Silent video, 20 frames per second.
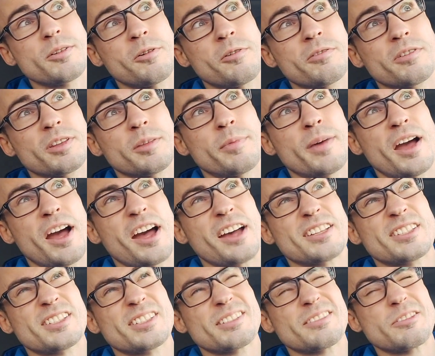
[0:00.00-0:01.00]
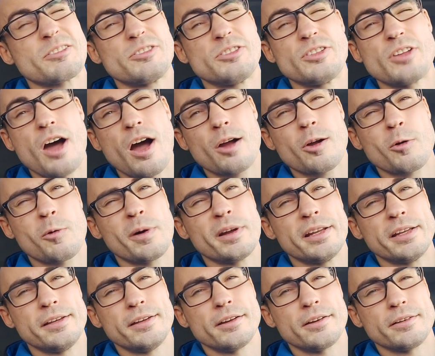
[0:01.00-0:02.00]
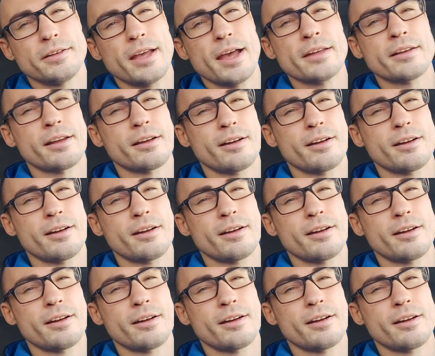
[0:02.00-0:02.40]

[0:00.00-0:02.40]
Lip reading: over the past not quite a year yet.